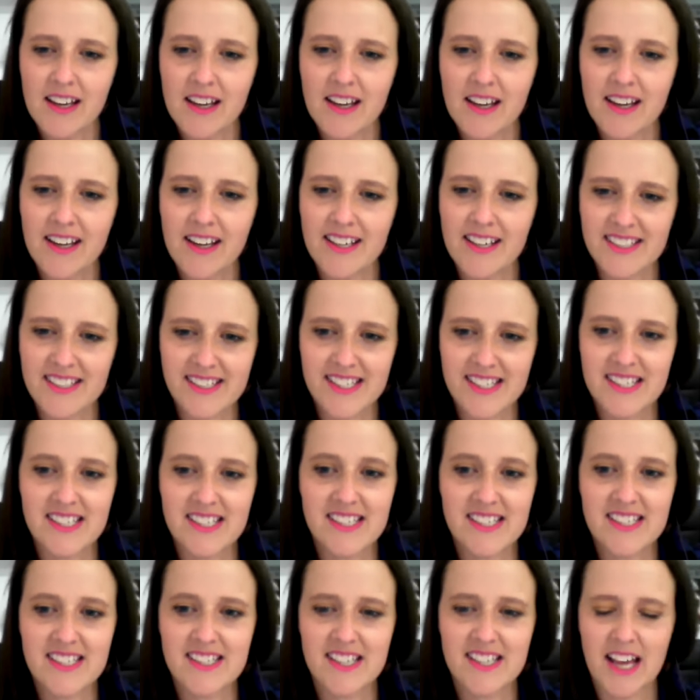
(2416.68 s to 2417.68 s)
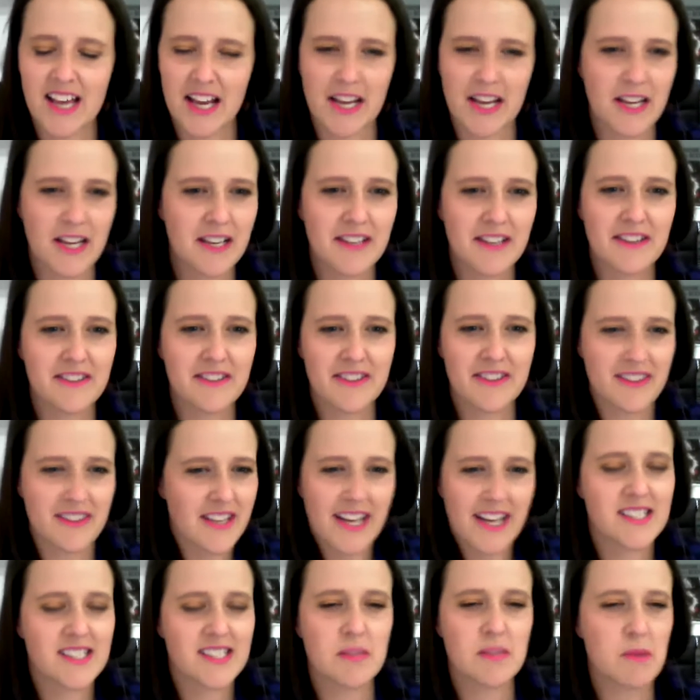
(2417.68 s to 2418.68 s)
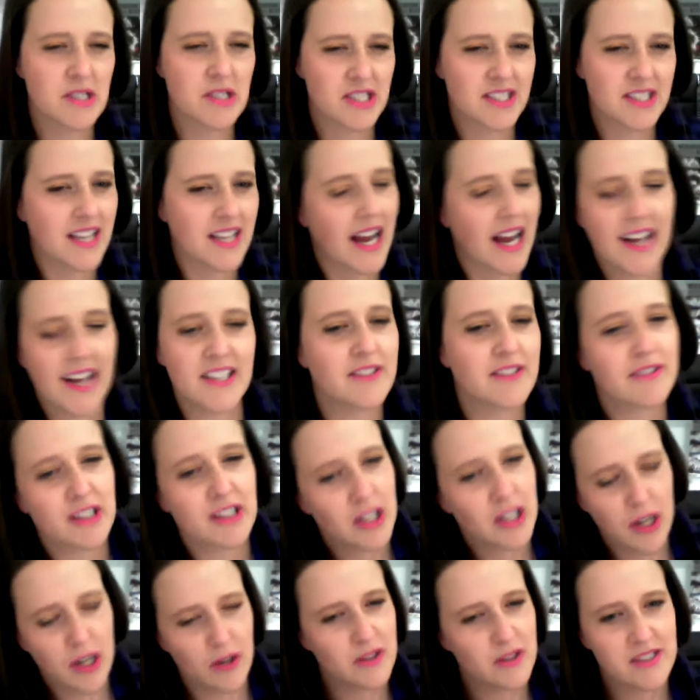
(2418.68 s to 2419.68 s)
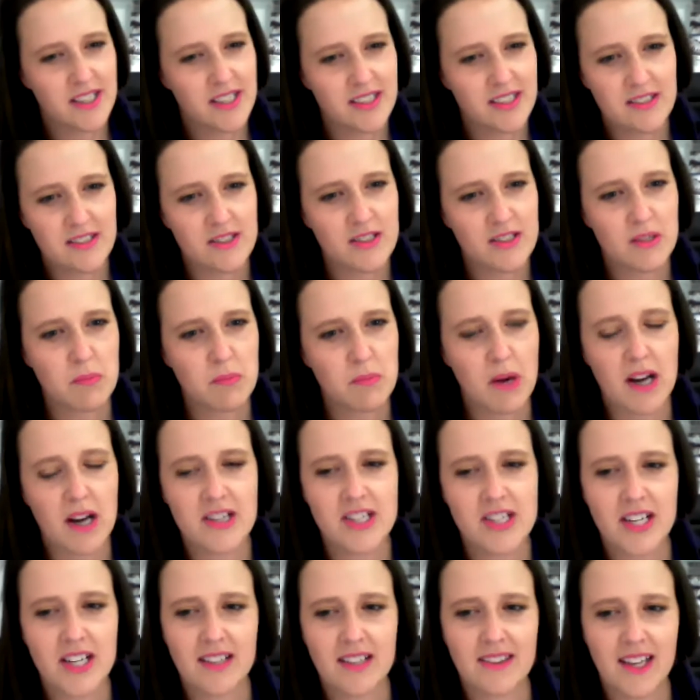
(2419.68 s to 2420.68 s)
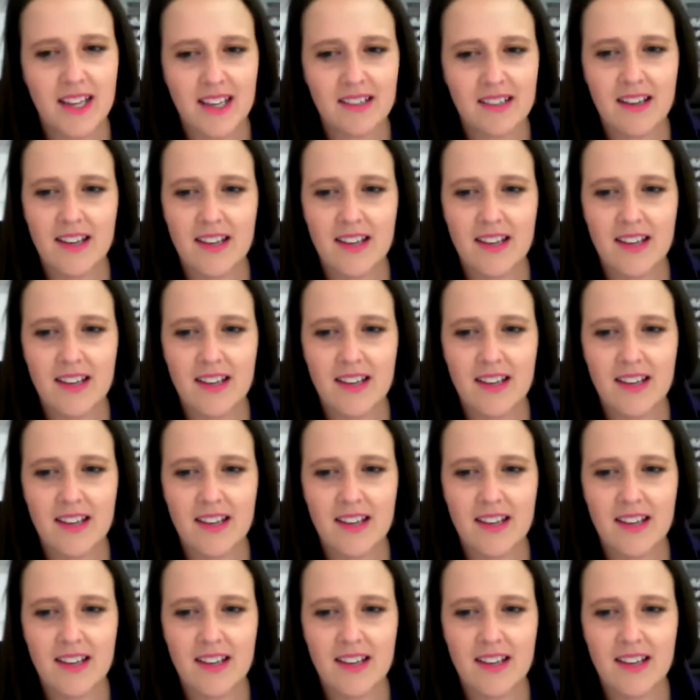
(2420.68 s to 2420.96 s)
Is this exhibition kind of a closing to the project then,